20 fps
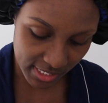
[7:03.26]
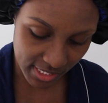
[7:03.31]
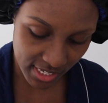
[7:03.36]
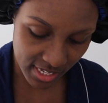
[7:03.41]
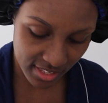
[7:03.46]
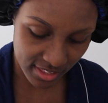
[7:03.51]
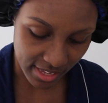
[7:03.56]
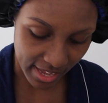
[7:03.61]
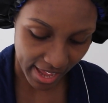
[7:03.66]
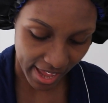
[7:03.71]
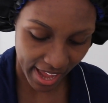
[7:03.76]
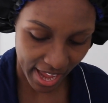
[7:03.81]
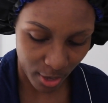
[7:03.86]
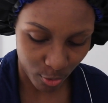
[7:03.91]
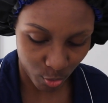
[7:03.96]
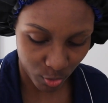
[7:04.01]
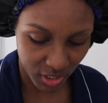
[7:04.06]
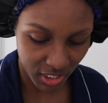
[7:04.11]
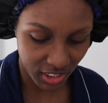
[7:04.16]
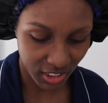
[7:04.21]
thing that I
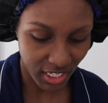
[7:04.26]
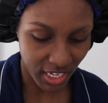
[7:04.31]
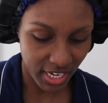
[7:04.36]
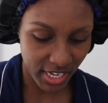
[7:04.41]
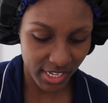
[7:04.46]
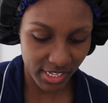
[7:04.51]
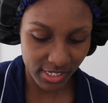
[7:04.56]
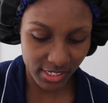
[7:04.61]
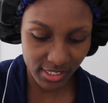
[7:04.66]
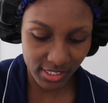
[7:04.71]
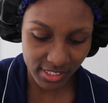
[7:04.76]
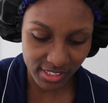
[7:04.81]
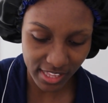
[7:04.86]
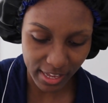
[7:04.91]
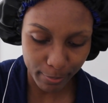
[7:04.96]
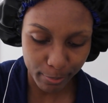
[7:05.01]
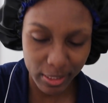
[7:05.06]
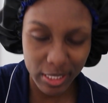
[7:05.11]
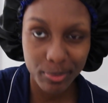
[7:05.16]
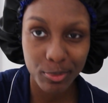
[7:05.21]
realized
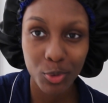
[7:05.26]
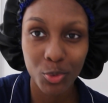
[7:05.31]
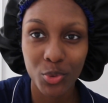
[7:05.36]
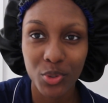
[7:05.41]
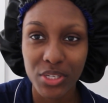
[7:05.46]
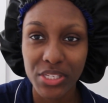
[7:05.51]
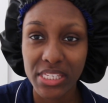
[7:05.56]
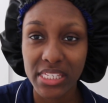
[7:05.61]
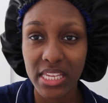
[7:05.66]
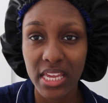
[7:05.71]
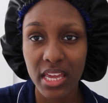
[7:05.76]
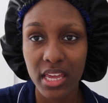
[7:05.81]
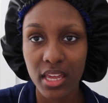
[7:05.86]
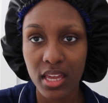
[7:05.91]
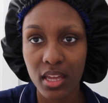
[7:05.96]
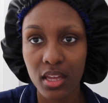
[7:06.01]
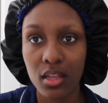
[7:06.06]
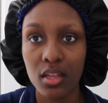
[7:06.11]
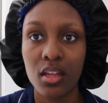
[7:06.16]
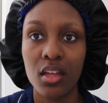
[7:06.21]
that people were
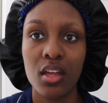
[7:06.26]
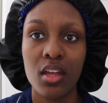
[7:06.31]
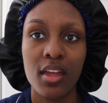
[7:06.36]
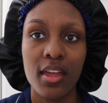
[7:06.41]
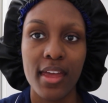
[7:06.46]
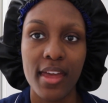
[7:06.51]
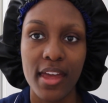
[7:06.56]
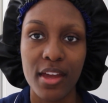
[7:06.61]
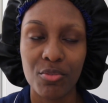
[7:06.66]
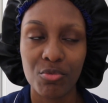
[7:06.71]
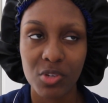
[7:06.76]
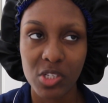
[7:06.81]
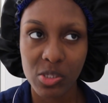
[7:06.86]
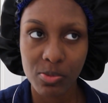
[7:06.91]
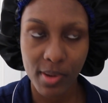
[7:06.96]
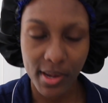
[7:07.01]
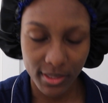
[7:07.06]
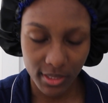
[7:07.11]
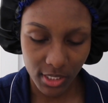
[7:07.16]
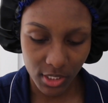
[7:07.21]
saying and
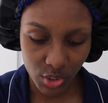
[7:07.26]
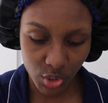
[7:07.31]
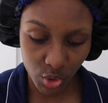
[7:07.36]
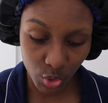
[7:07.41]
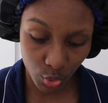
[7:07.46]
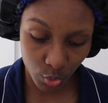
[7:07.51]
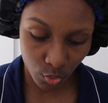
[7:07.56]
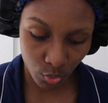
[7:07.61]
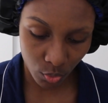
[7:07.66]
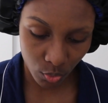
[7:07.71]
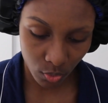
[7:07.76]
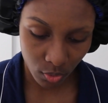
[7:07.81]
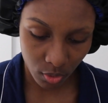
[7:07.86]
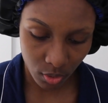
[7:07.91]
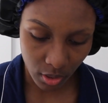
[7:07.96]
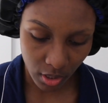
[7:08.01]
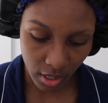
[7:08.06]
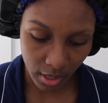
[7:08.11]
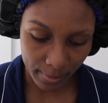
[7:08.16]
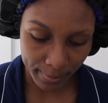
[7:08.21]
responding to
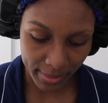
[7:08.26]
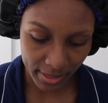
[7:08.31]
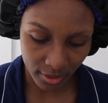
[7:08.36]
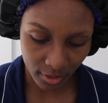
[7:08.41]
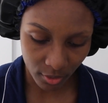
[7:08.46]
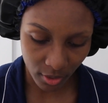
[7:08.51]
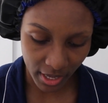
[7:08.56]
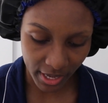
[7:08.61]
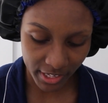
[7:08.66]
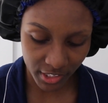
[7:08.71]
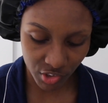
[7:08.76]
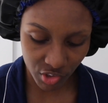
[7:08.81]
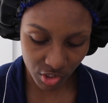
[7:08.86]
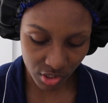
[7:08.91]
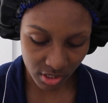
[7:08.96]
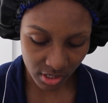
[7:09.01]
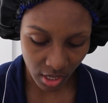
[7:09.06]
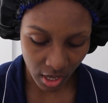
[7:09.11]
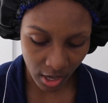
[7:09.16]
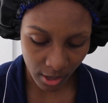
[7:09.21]
about
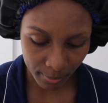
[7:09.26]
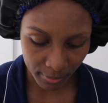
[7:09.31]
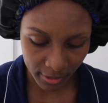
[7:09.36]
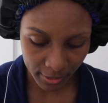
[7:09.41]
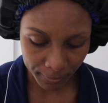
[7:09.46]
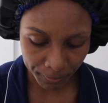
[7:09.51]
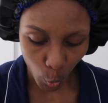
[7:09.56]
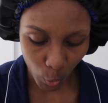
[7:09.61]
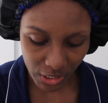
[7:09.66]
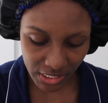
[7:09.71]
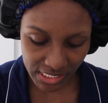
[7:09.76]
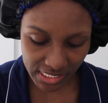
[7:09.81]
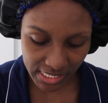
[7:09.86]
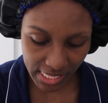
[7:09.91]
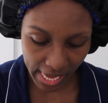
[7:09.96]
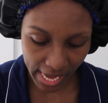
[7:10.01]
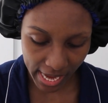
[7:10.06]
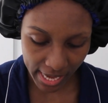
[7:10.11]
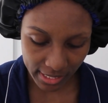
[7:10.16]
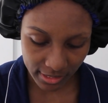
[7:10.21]
Ayesha's comment was
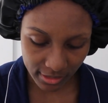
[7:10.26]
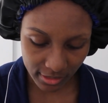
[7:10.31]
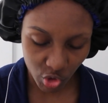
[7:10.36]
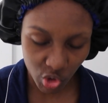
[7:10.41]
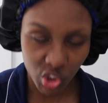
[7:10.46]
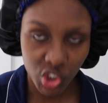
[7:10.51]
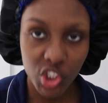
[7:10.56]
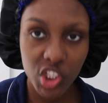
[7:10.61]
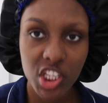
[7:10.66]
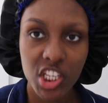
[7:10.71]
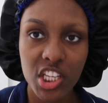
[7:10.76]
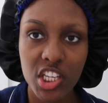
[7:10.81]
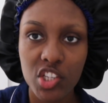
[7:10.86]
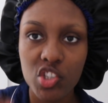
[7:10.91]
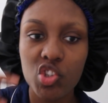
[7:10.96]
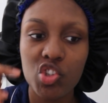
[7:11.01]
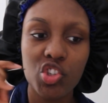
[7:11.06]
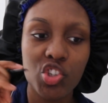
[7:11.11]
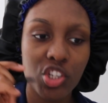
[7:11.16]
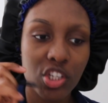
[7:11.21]
that she
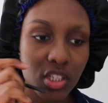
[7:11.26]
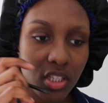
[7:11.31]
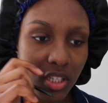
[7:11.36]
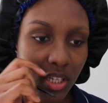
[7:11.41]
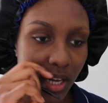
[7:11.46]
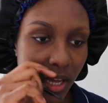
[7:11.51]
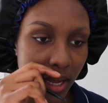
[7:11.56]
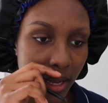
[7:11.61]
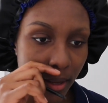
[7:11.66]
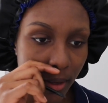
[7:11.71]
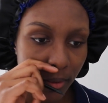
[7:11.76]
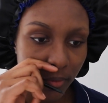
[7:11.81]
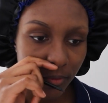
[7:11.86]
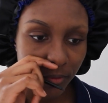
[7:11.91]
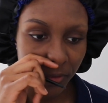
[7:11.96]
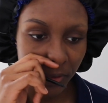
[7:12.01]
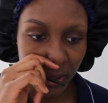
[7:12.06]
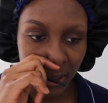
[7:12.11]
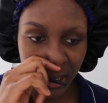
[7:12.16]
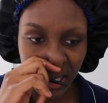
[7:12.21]
should not
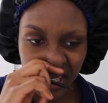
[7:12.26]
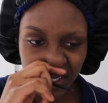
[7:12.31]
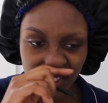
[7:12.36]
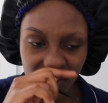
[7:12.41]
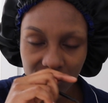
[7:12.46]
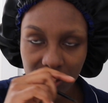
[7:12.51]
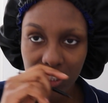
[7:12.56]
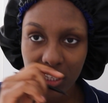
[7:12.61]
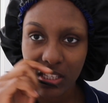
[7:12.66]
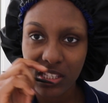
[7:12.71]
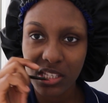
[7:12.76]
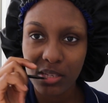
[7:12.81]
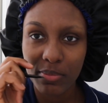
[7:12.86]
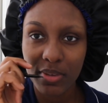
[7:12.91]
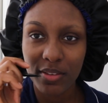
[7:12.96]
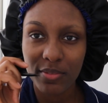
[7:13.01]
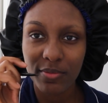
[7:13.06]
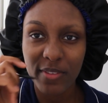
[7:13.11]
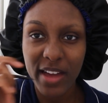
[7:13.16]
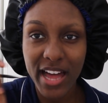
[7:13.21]
feel like she needs to
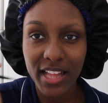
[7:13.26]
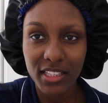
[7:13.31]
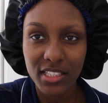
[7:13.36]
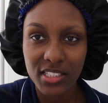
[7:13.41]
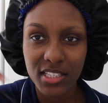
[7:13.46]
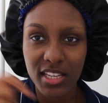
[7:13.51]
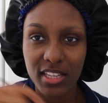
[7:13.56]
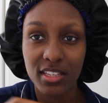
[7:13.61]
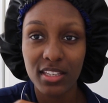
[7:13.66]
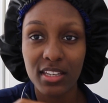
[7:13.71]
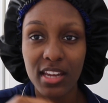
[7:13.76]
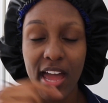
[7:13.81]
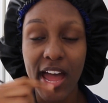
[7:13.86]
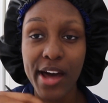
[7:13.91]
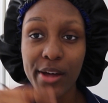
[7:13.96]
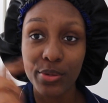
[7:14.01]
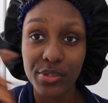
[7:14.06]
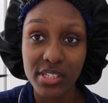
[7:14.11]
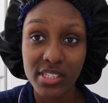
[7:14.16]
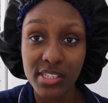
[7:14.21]
be validated
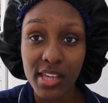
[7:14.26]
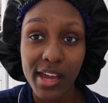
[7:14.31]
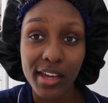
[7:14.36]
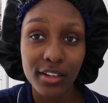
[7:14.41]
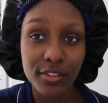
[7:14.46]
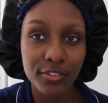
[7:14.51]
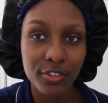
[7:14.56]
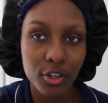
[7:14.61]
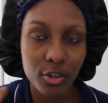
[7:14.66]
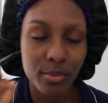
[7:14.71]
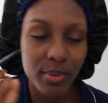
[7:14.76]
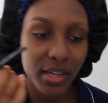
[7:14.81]
outside of her